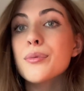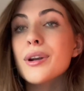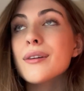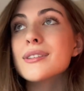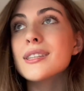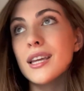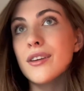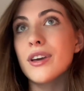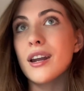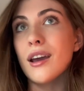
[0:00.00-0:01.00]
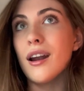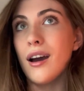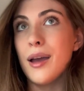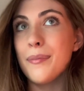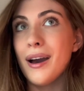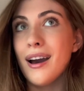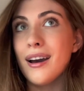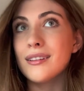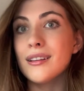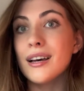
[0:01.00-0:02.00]
when I was thinking of getting an
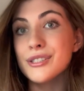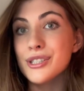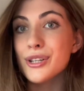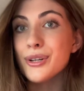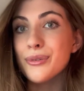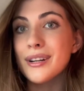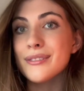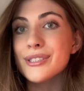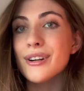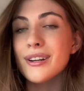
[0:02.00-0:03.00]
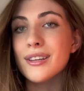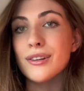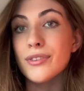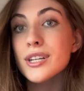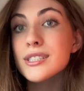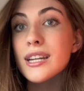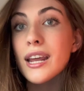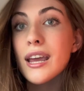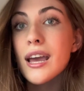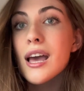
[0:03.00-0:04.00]
iPad last year when I was starting
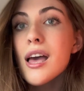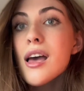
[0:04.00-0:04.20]
university.